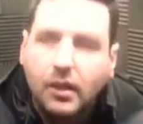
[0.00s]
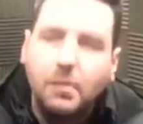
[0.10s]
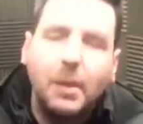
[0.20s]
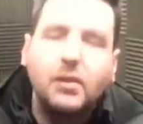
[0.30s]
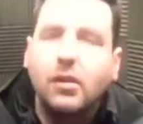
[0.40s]

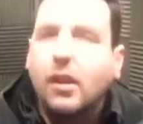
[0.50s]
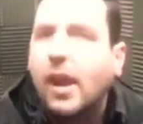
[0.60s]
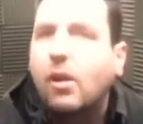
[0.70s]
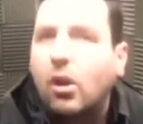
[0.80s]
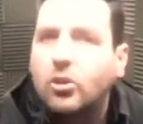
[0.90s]
Depending on
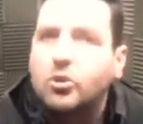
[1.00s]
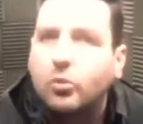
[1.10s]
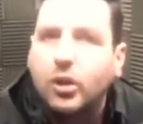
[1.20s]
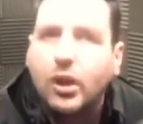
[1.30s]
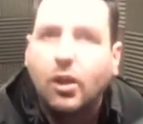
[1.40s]
how hard you
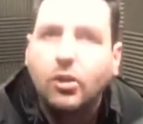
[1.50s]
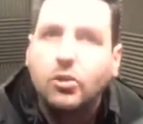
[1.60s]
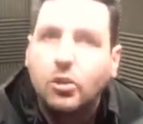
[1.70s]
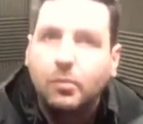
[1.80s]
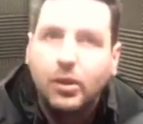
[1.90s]
want to go, you could be